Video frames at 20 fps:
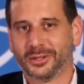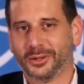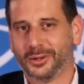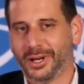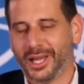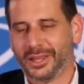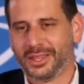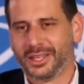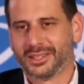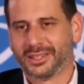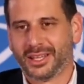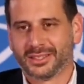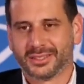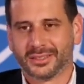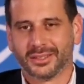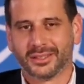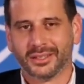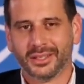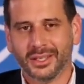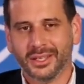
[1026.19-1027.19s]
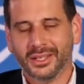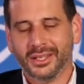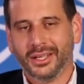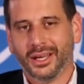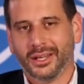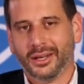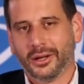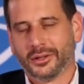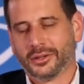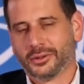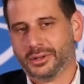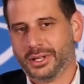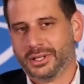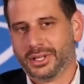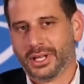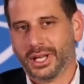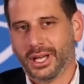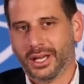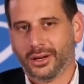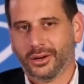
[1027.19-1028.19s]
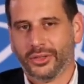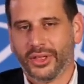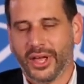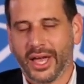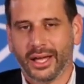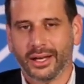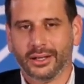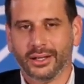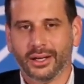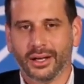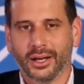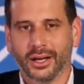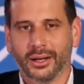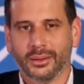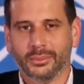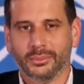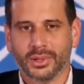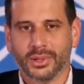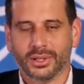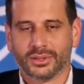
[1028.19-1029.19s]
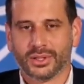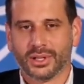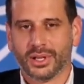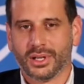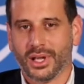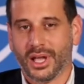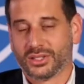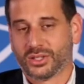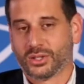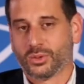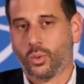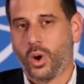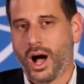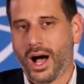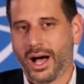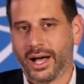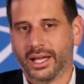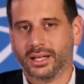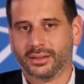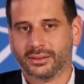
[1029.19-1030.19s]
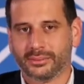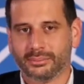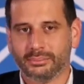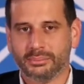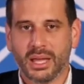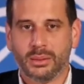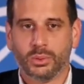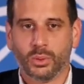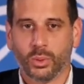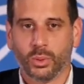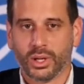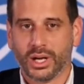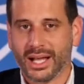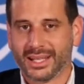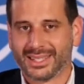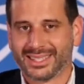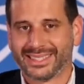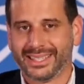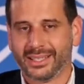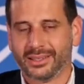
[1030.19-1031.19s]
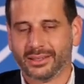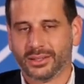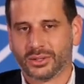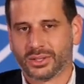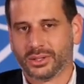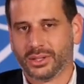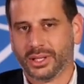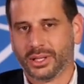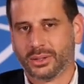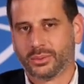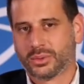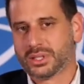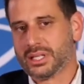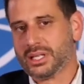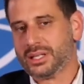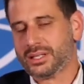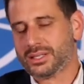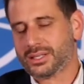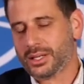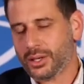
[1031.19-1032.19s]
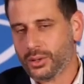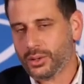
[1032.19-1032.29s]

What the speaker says: And I think that's another indicator that is as to why maybe we're not seeing those delinquencies.